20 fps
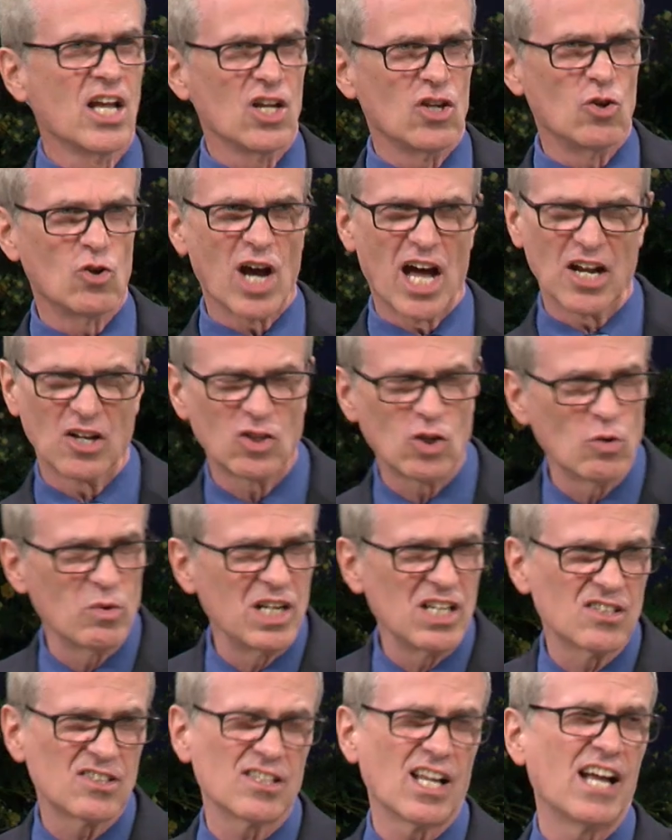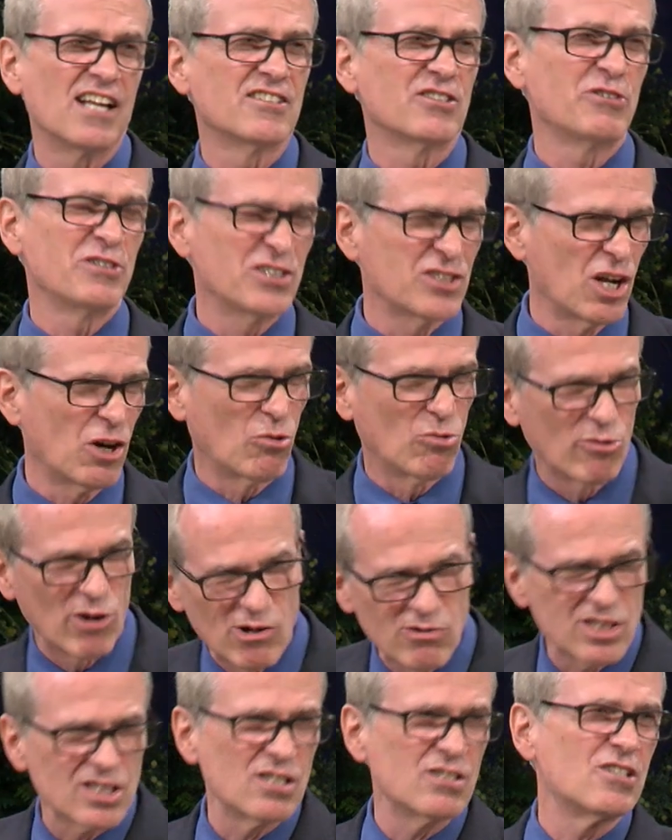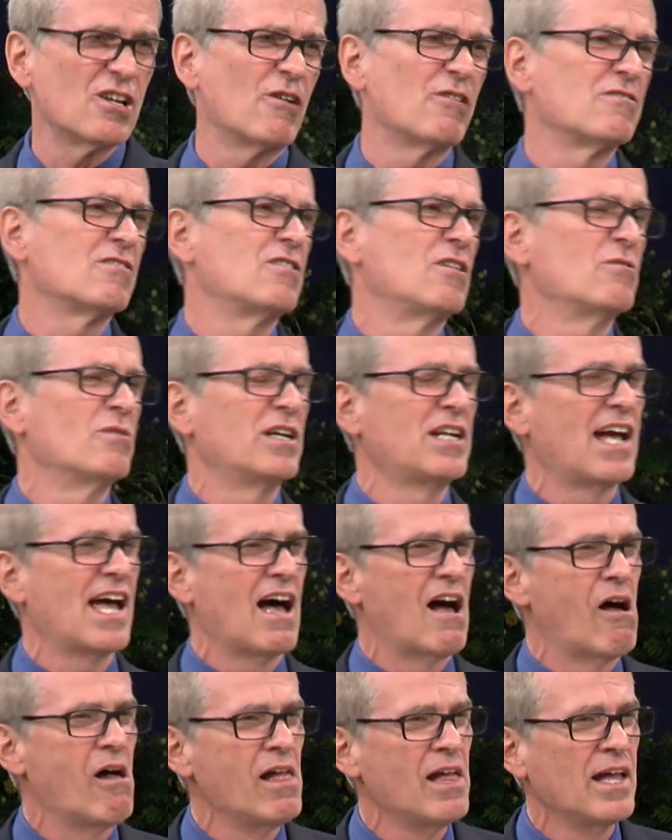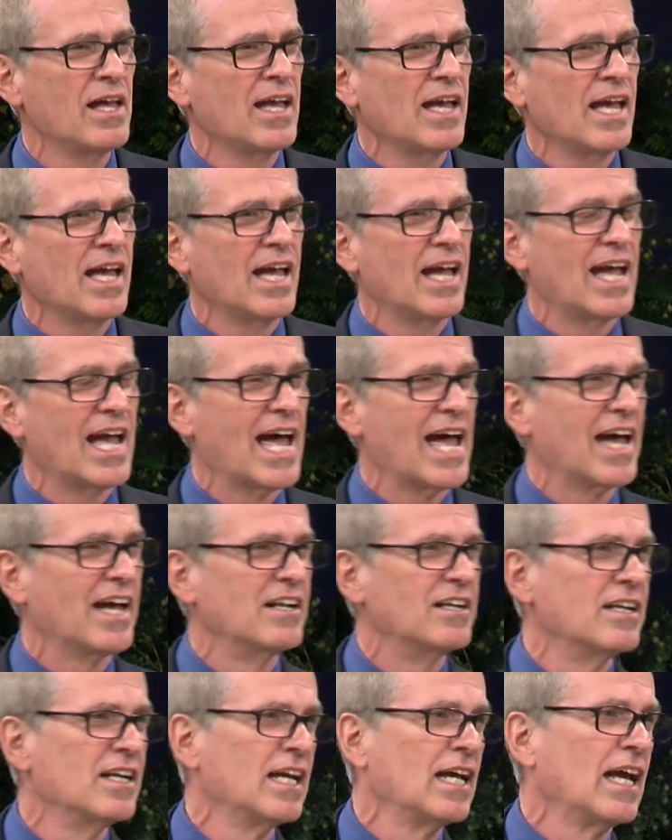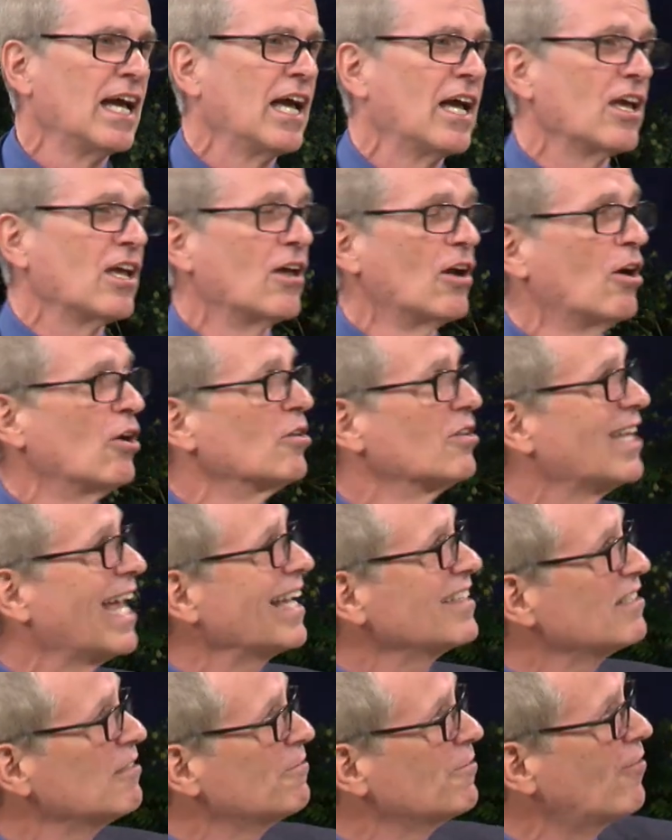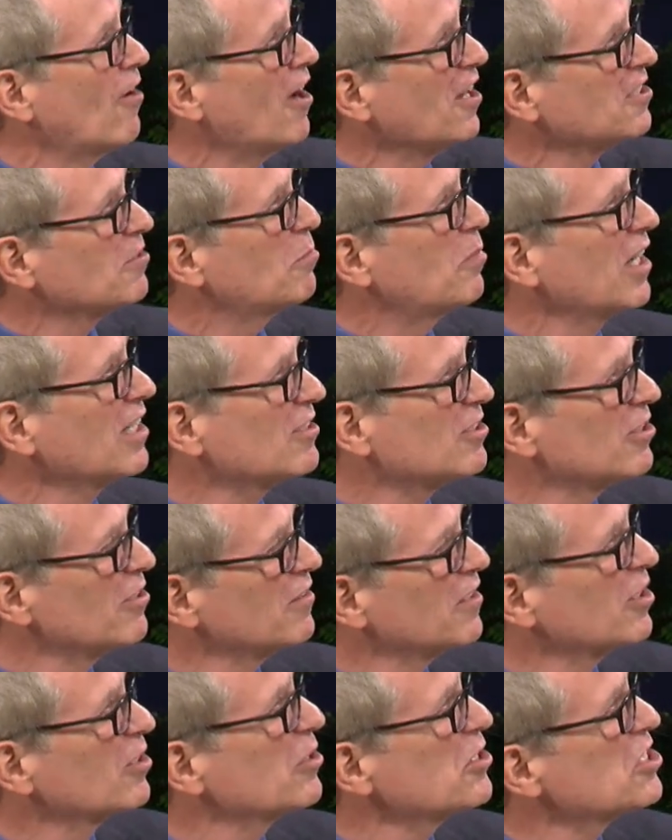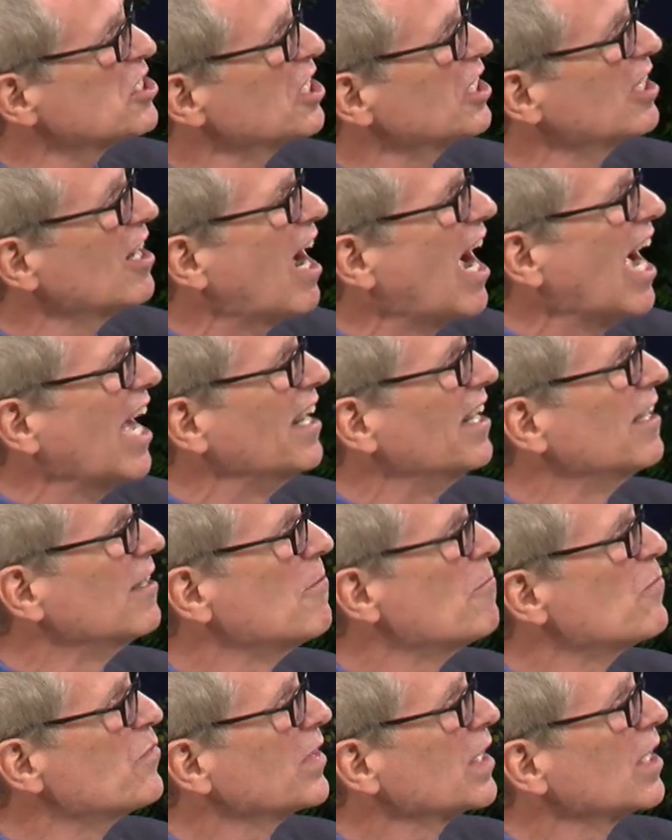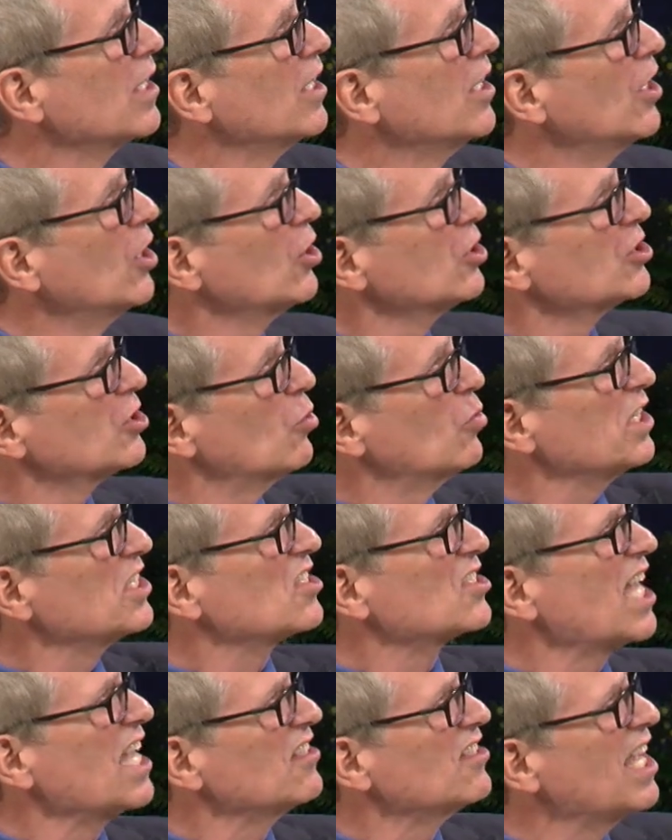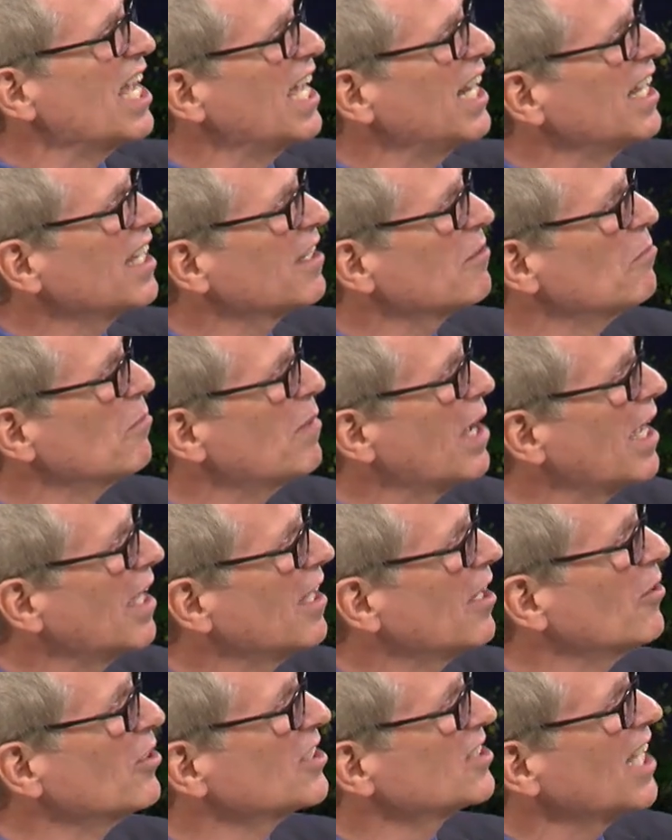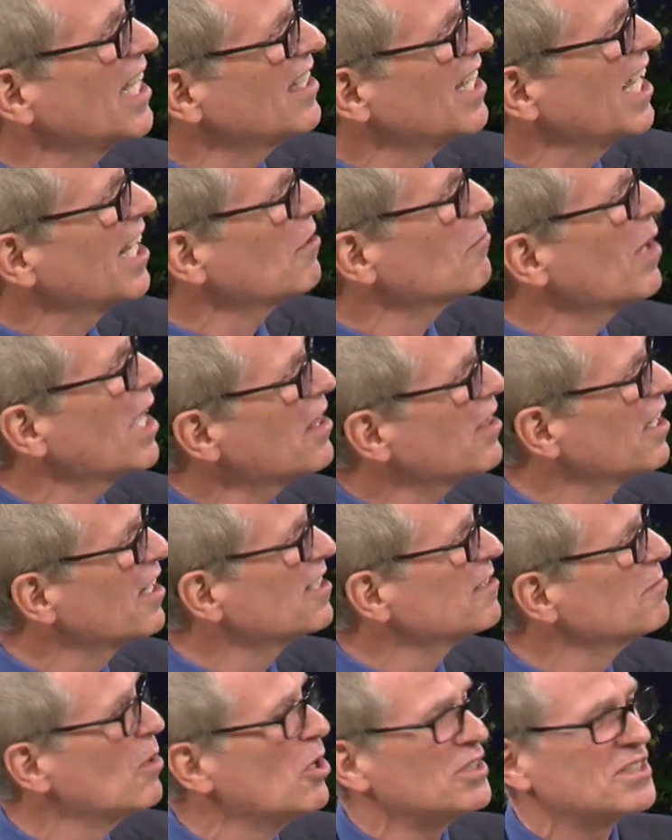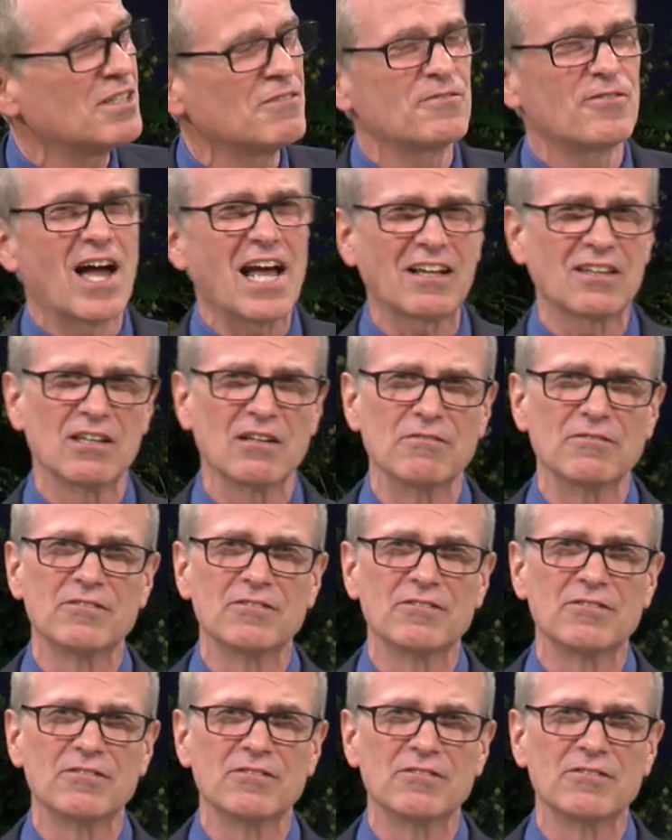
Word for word: you got to do what he says, or he's going to roast and toast you in hell, and you know that's a false picture of the Christian God. So, which satanic me- uh, satanic method is most effective?